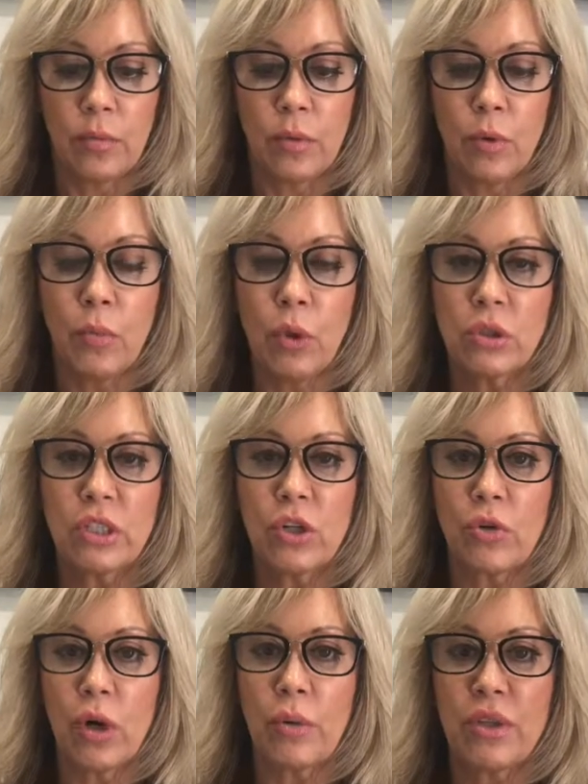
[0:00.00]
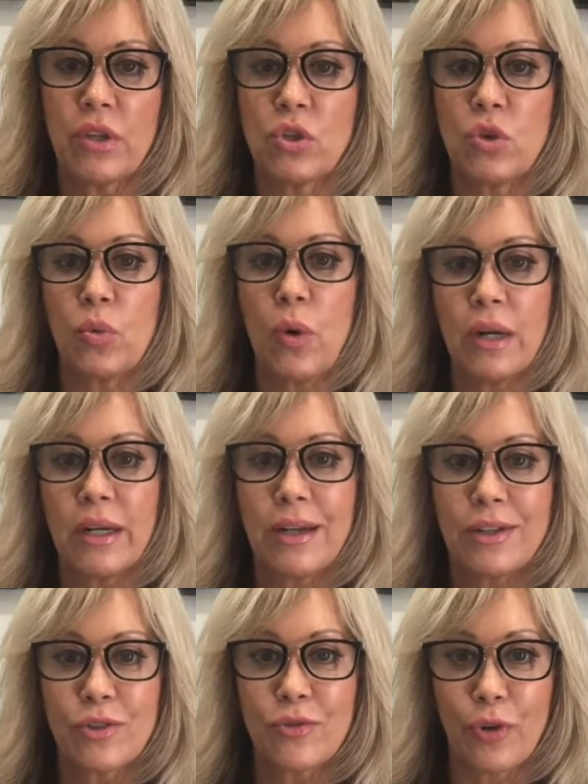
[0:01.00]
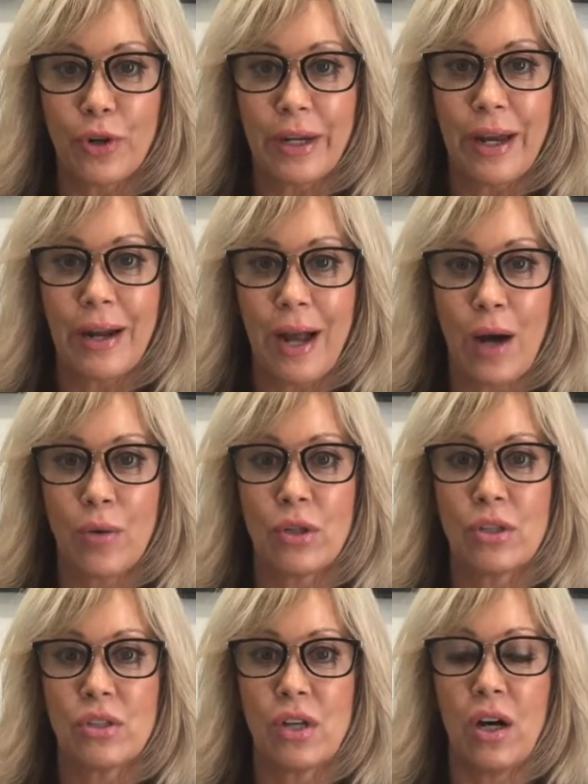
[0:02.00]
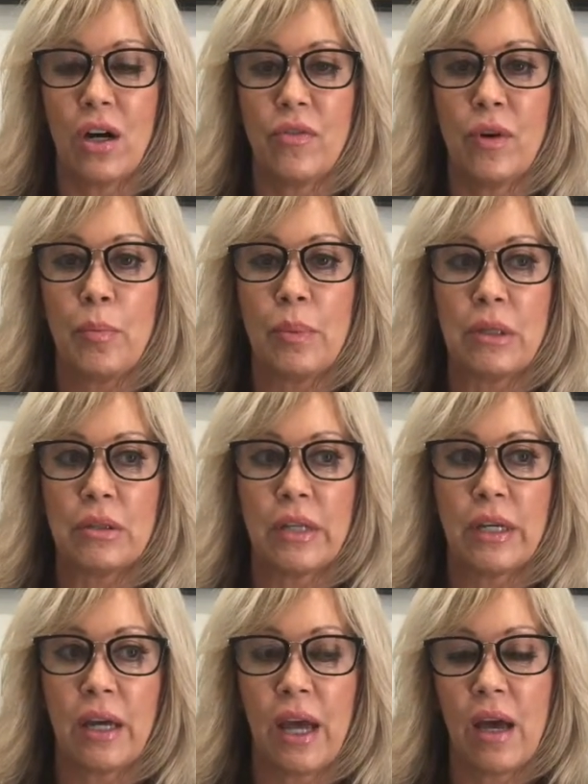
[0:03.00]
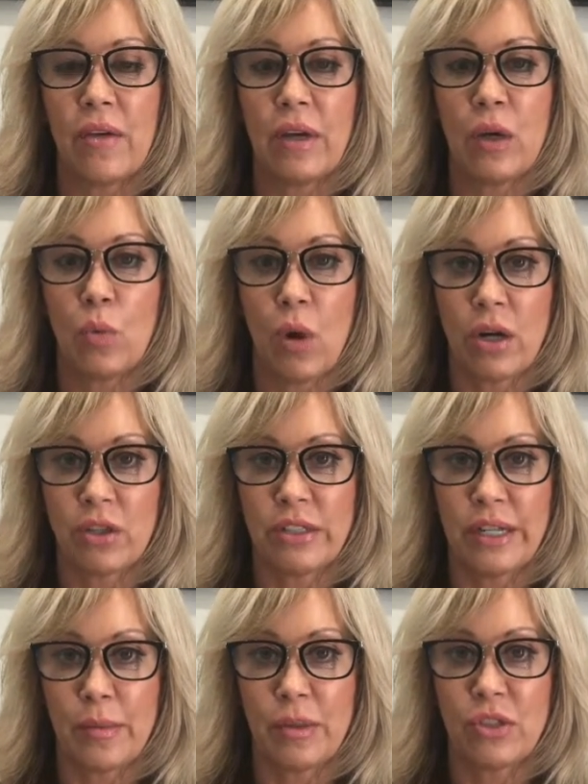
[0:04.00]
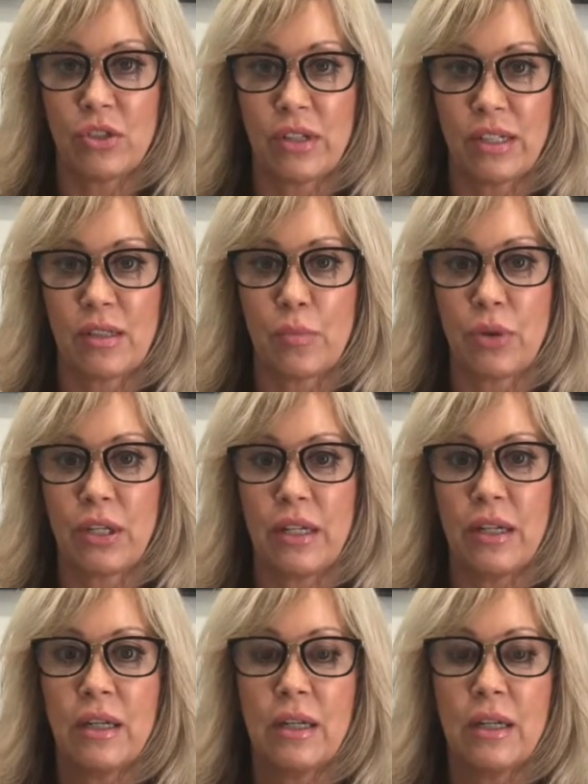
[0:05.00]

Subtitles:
Mold can grow within 28 to 48 hours of a building having water damage. So that's a pretty